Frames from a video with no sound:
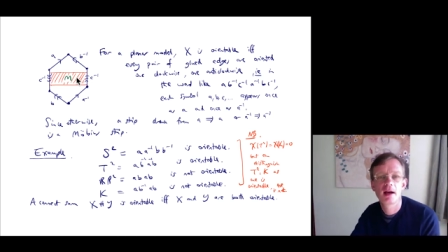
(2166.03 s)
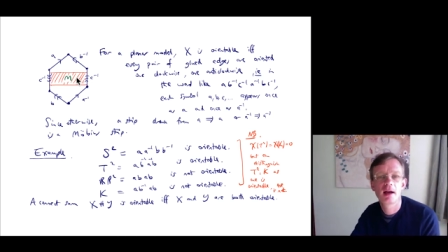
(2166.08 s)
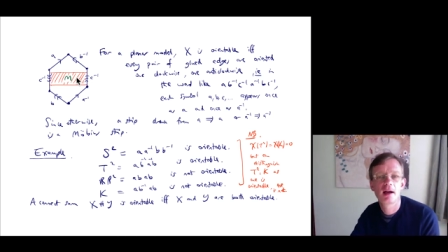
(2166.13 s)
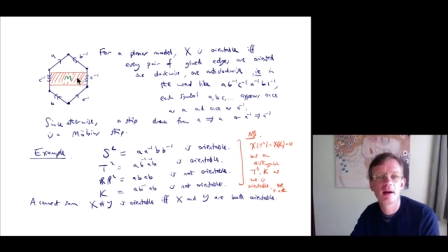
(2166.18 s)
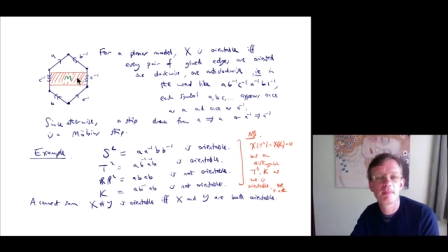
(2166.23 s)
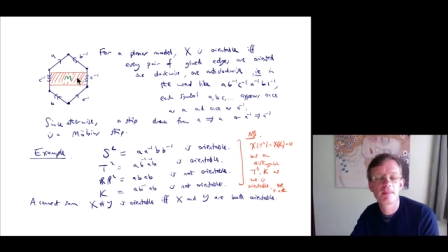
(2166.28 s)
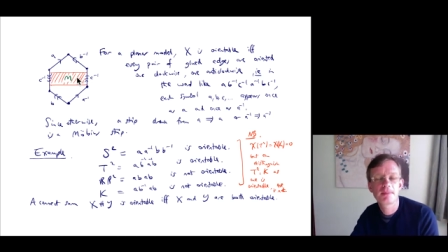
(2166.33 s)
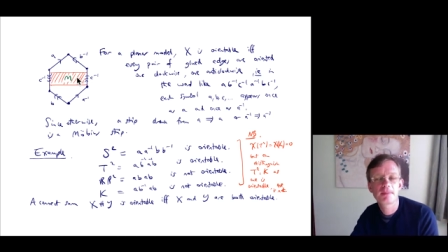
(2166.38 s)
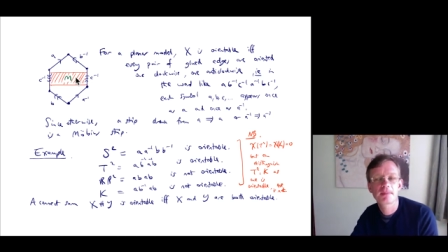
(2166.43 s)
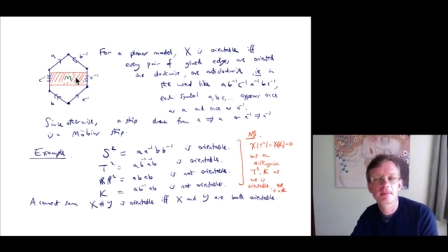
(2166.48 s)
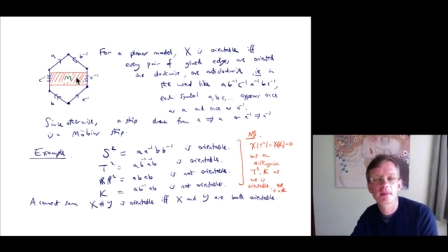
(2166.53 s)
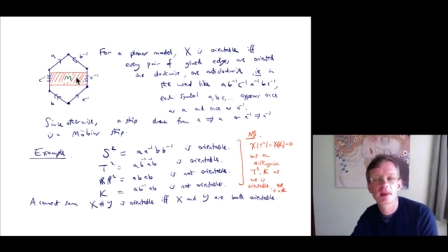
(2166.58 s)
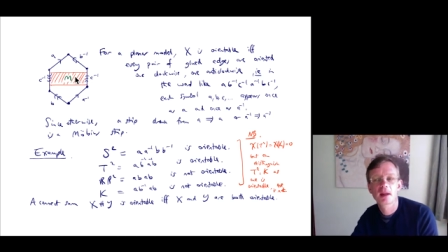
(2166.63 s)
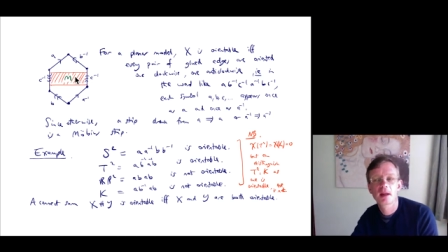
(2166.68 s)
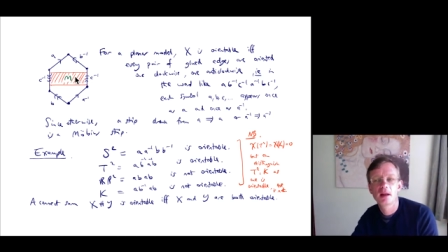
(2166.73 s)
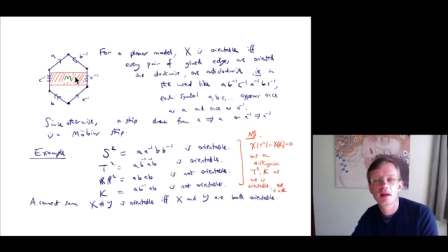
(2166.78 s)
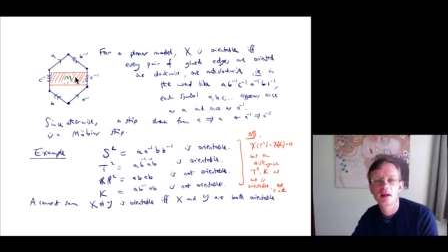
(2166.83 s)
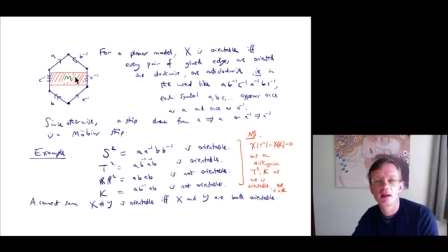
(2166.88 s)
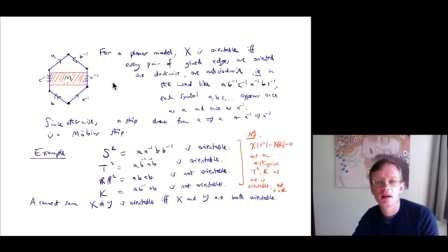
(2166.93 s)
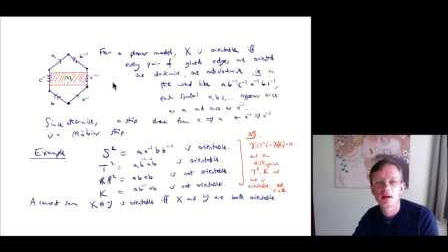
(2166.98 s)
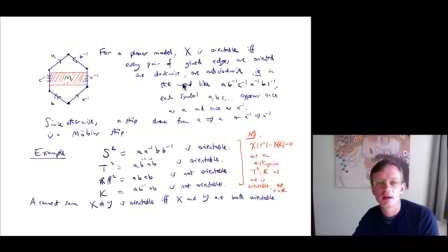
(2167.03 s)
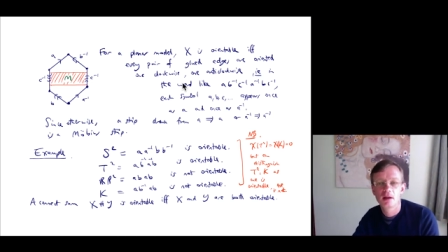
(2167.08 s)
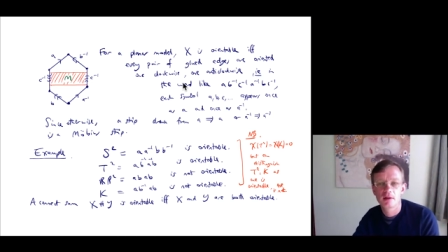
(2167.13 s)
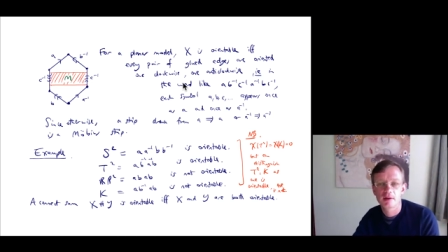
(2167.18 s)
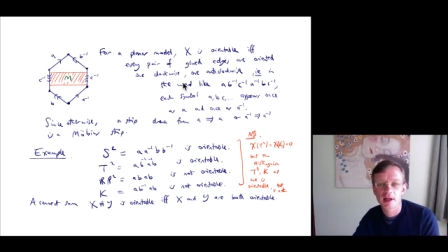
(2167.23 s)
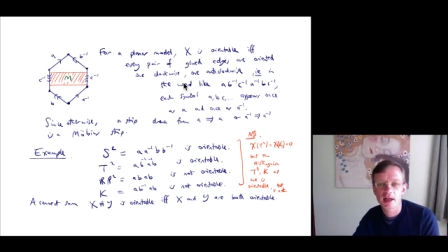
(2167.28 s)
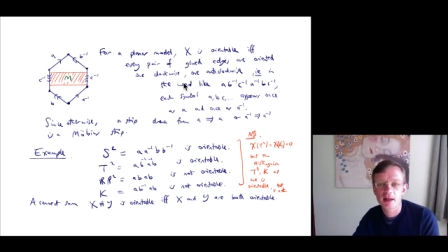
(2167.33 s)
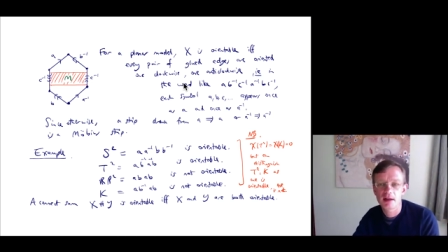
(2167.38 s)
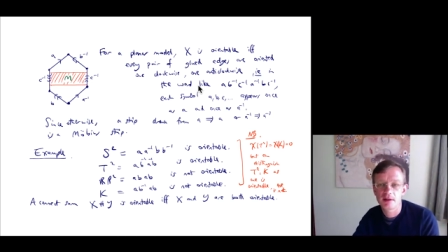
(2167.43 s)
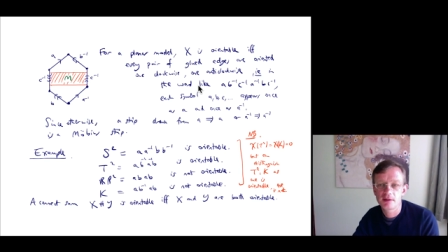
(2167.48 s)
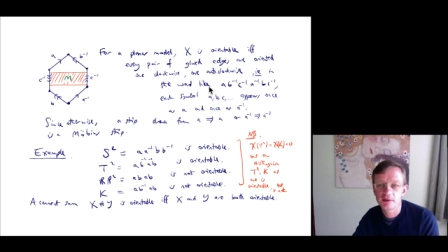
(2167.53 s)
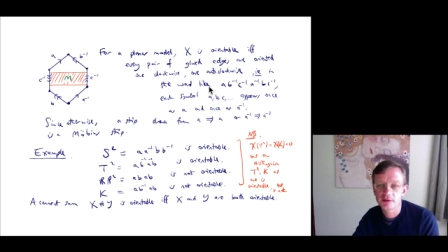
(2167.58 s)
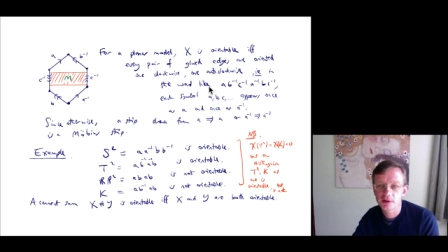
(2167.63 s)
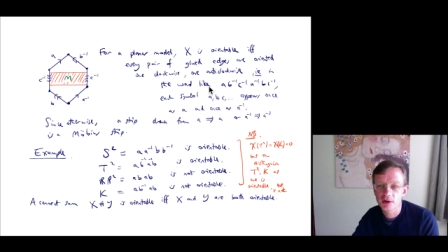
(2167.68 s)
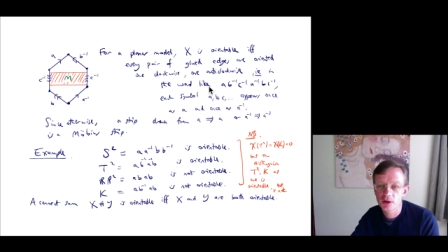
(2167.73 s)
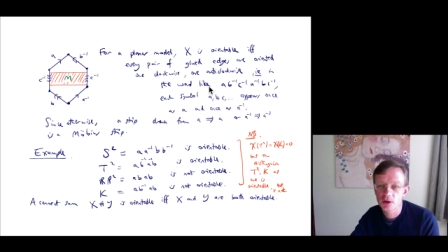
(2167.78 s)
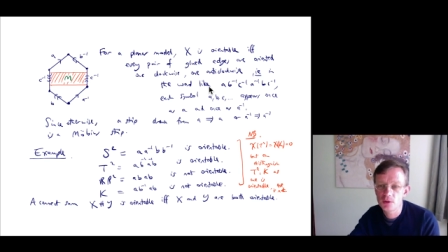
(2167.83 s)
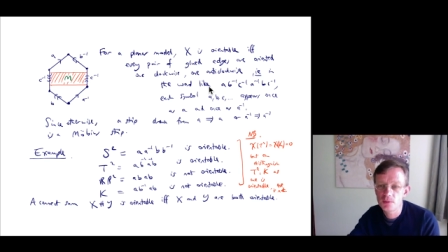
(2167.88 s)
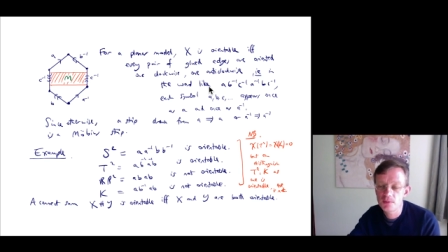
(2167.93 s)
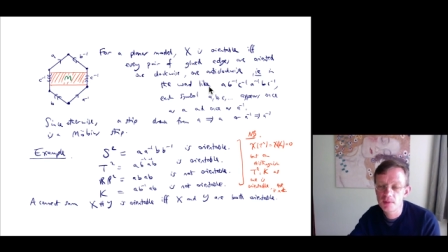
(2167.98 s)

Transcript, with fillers: Um, Okay, so